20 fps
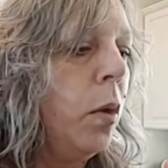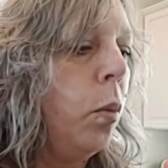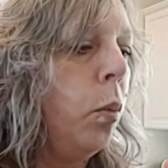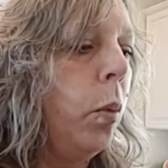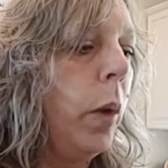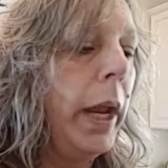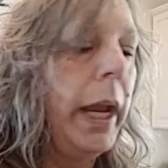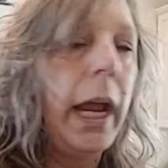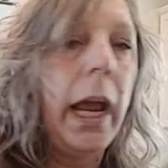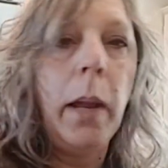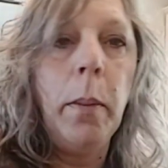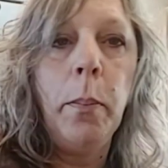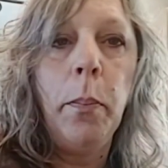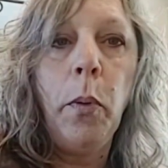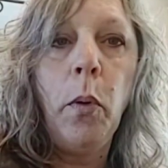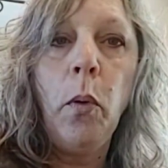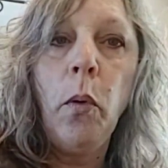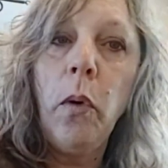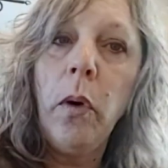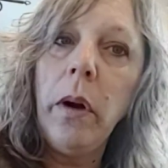when I
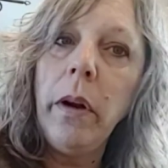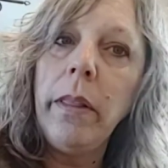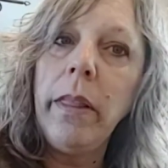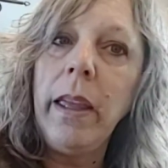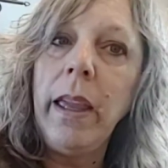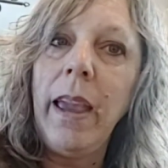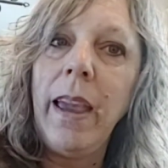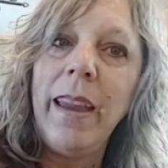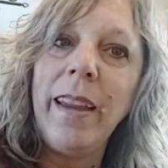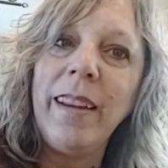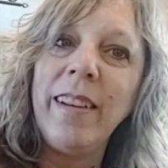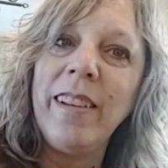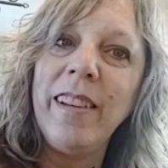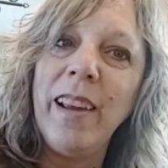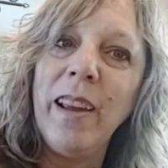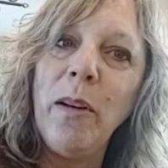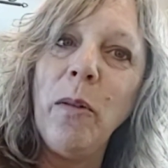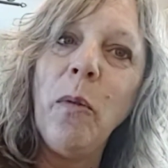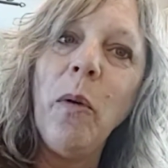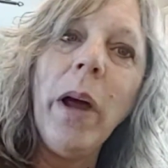pour the eggs
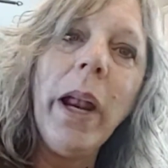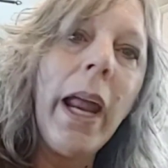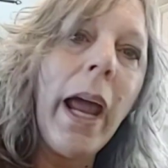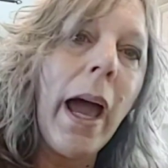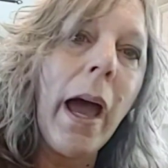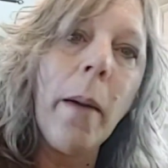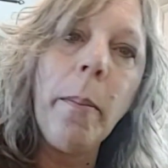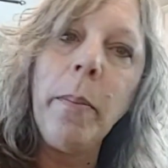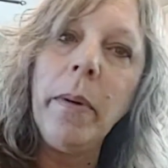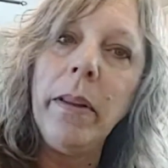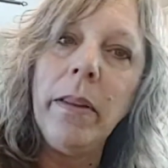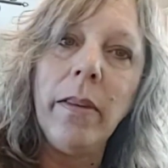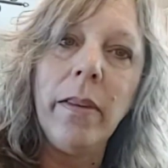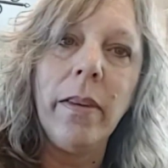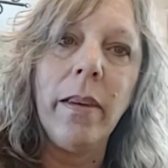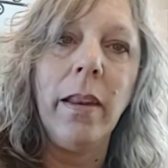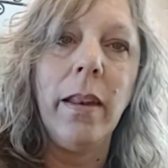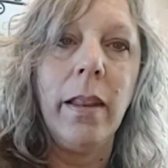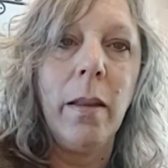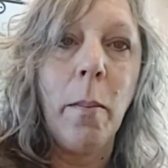in, what happens
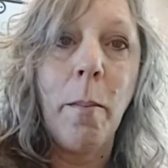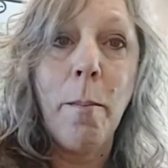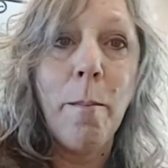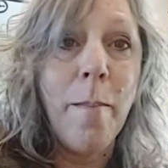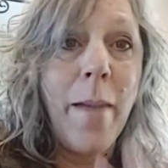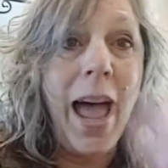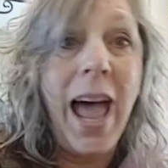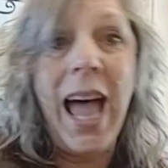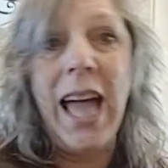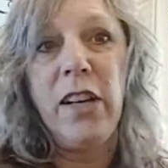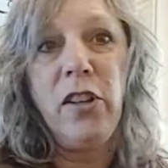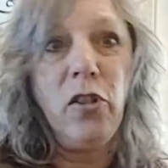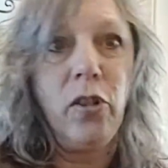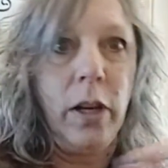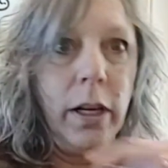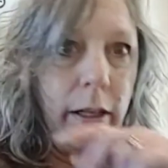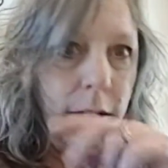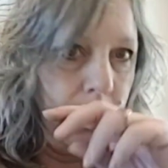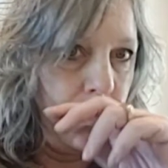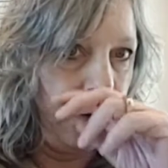in the
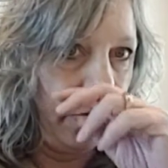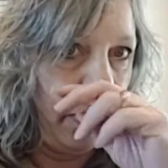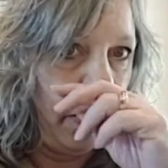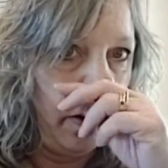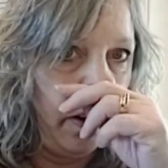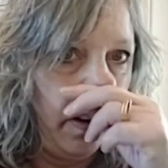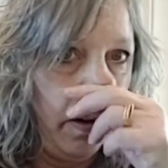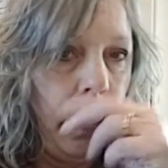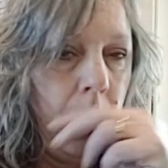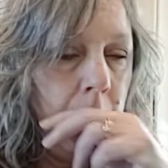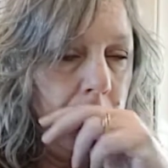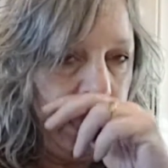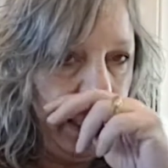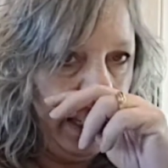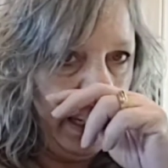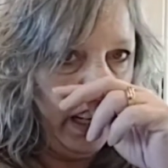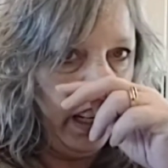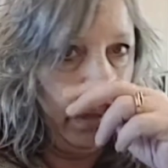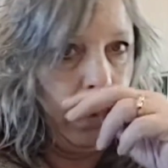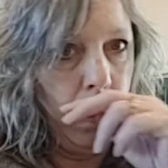magic for
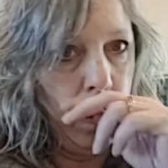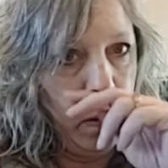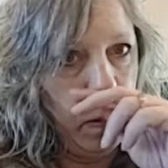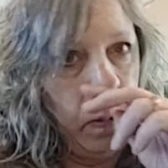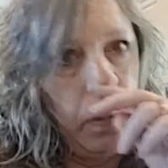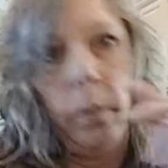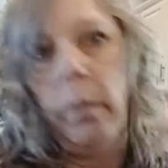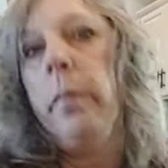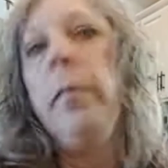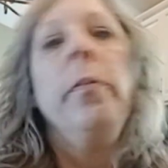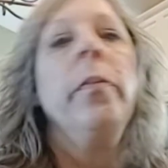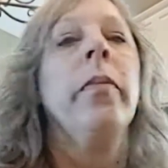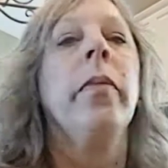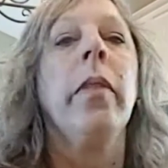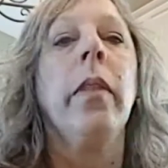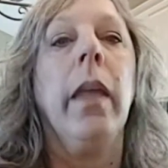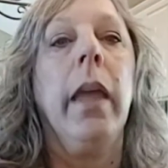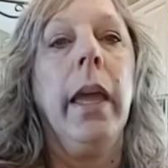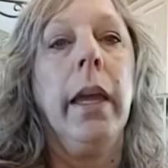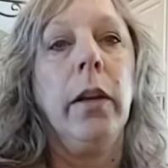keto
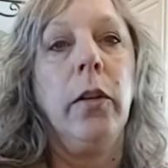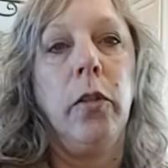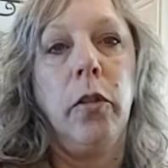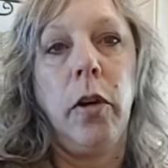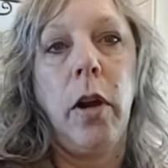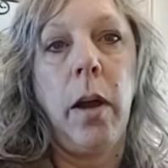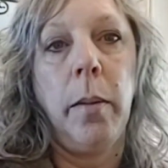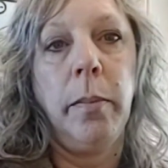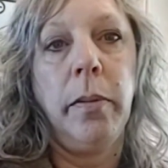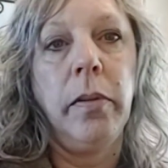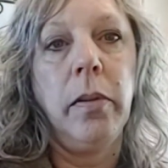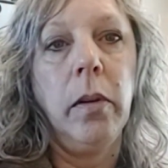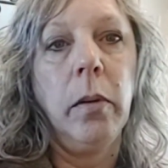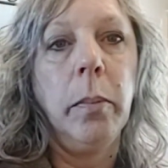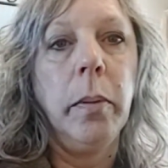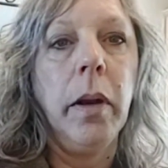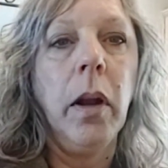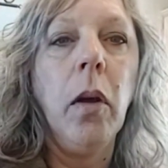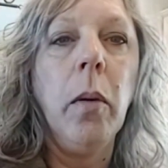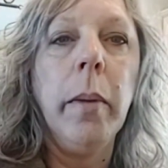egg drop
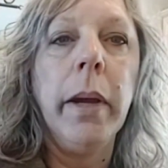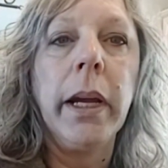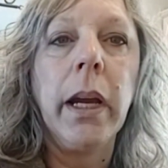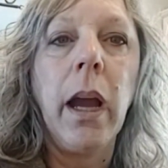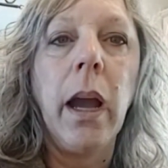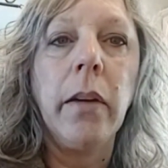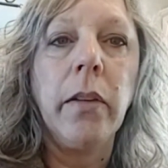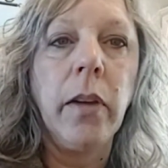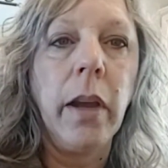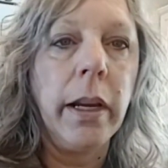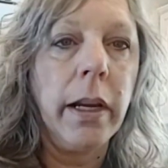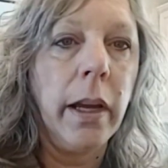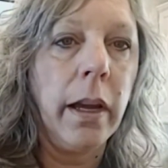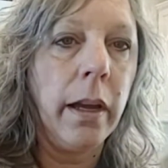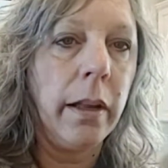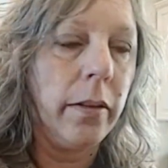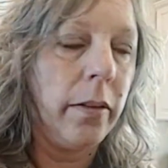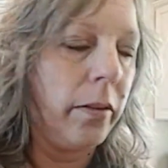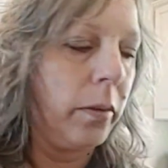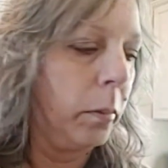soup. And oh my gosh, I
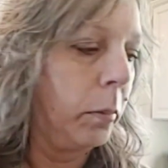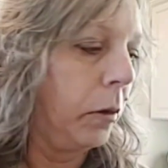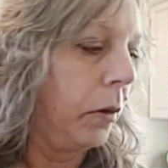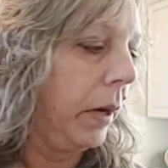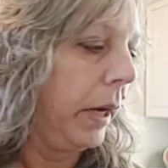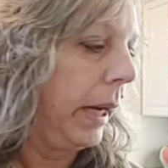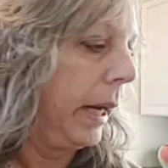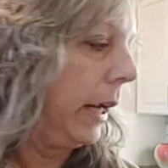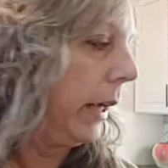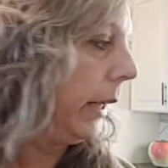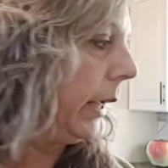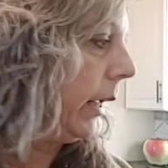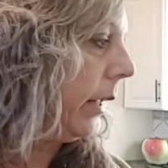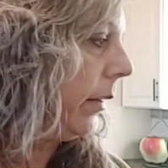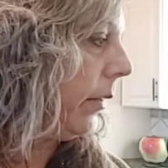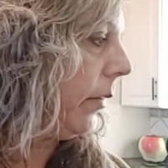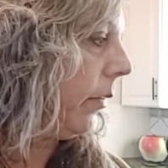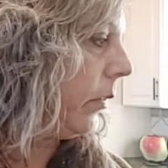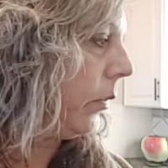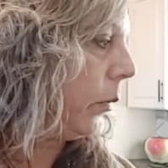cut some green
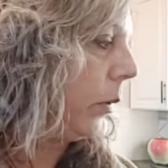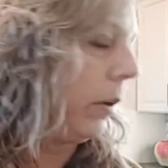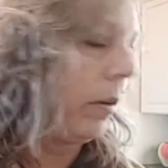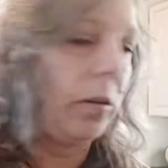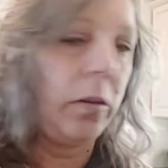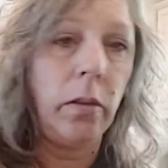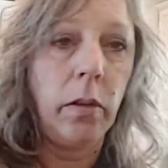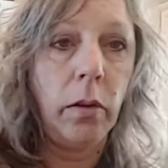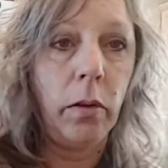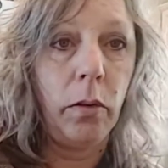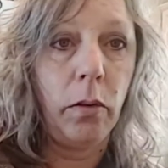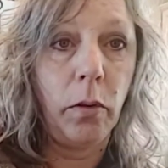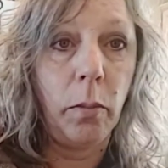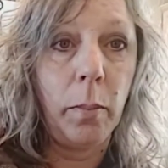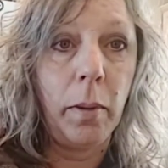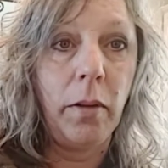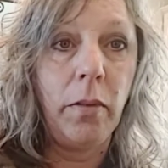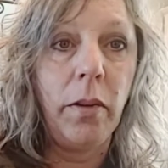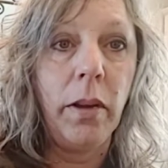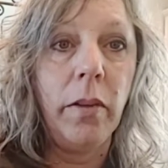onions, which those are
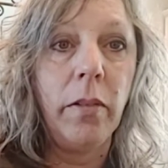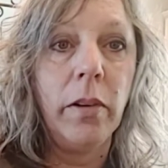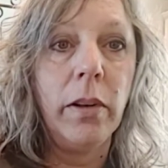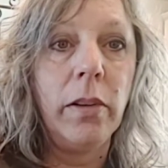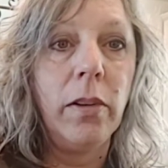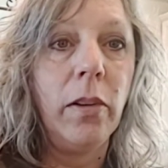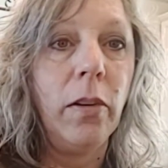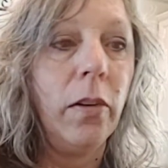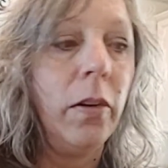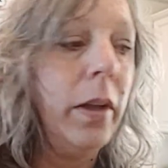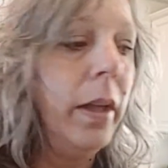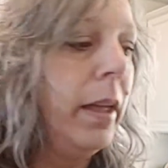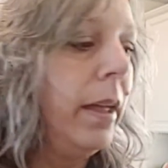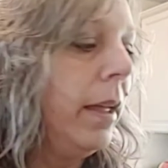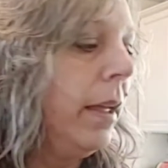my favorite too,